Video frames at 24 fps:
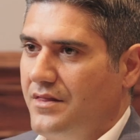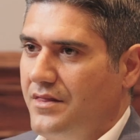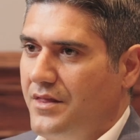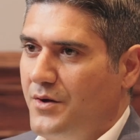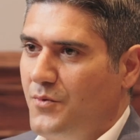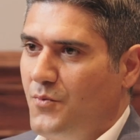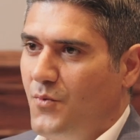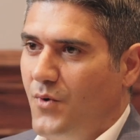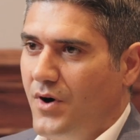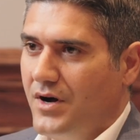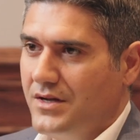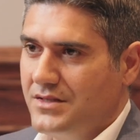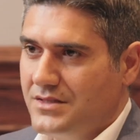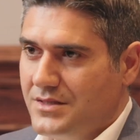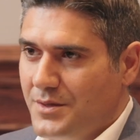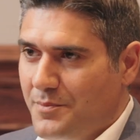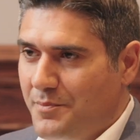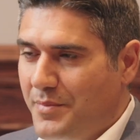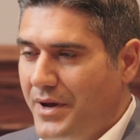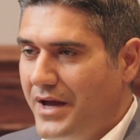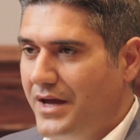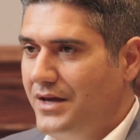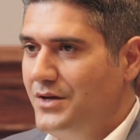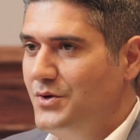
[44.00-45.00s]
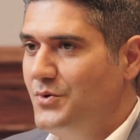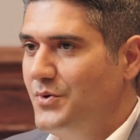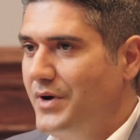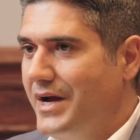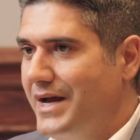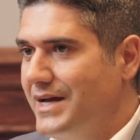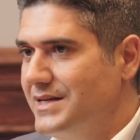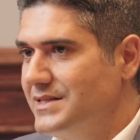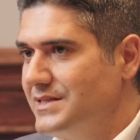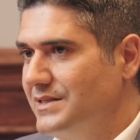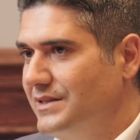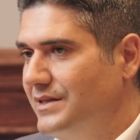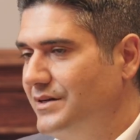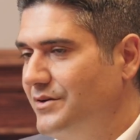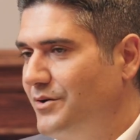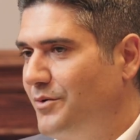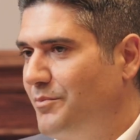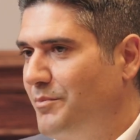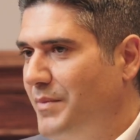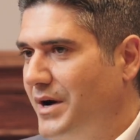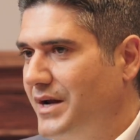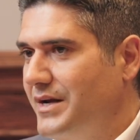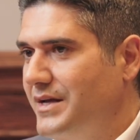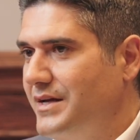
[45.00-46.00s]
They want to pay you as little
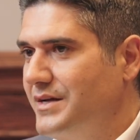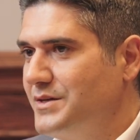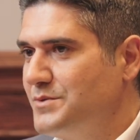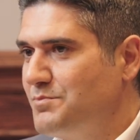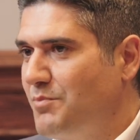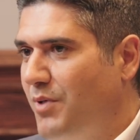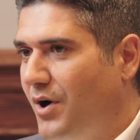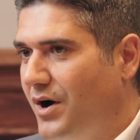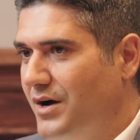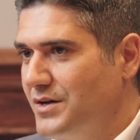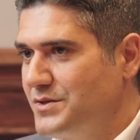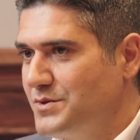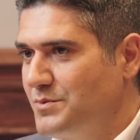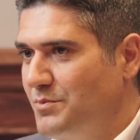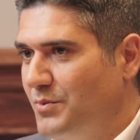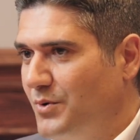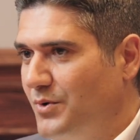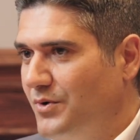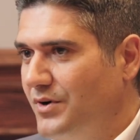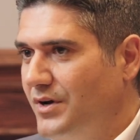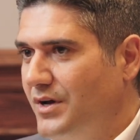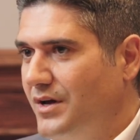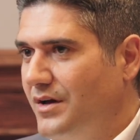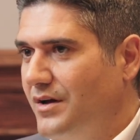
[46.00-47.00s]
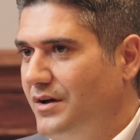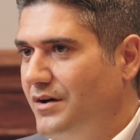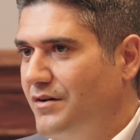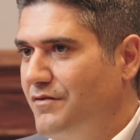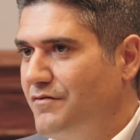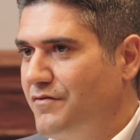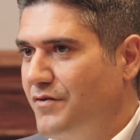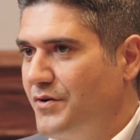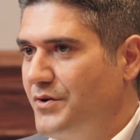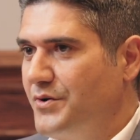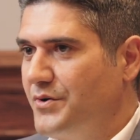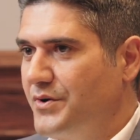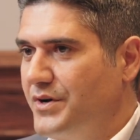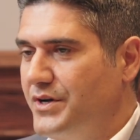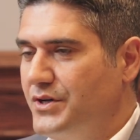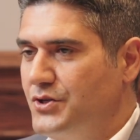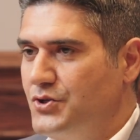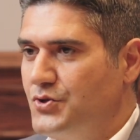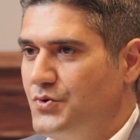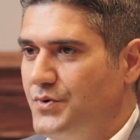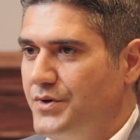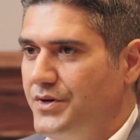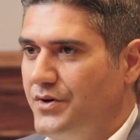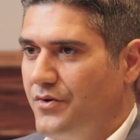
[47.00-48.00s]
money as possible for your
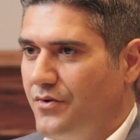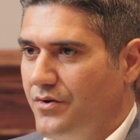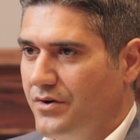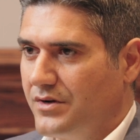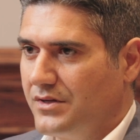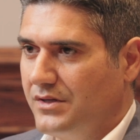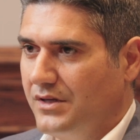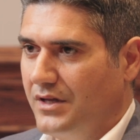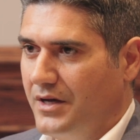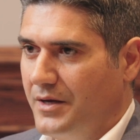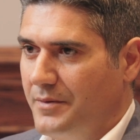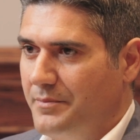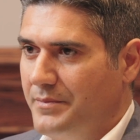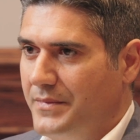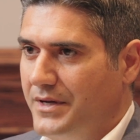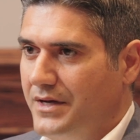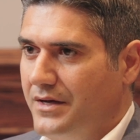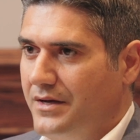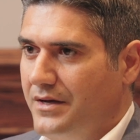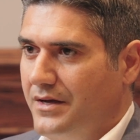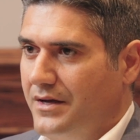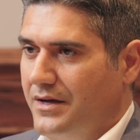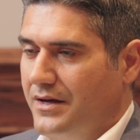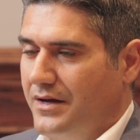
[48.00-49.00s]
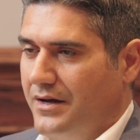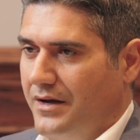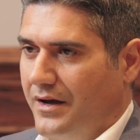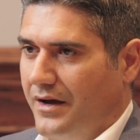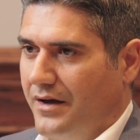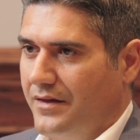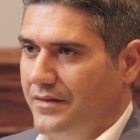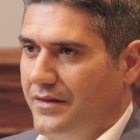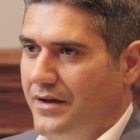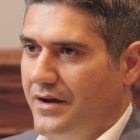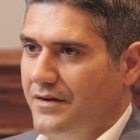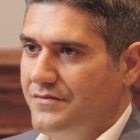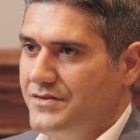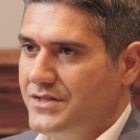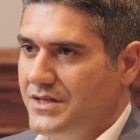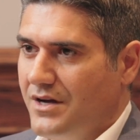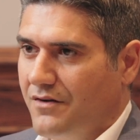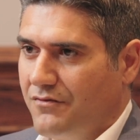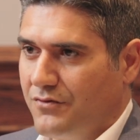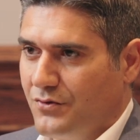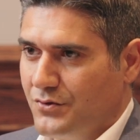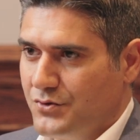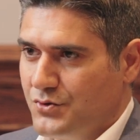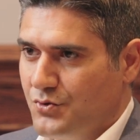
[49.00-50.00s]
injury or claim. And they have
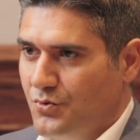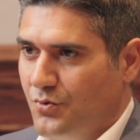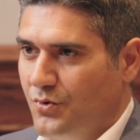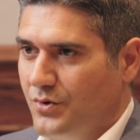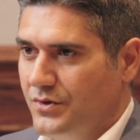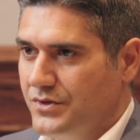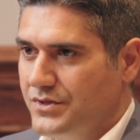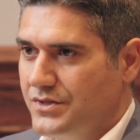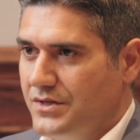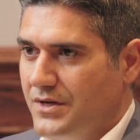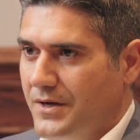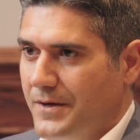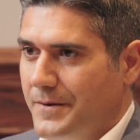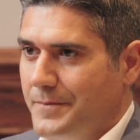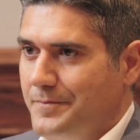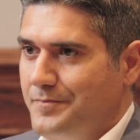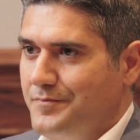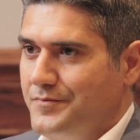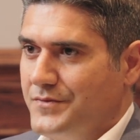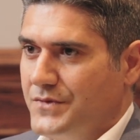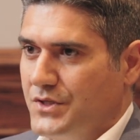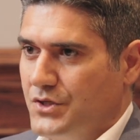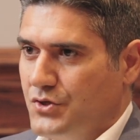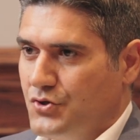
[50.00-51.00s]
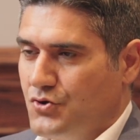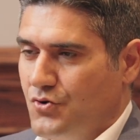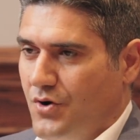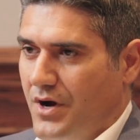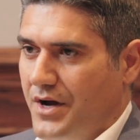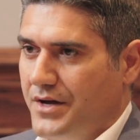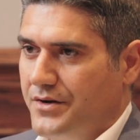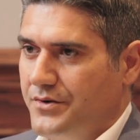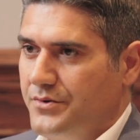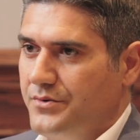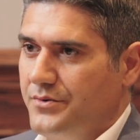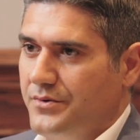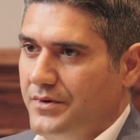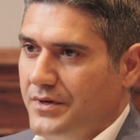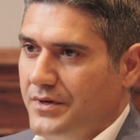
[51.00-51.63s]
several tools to try to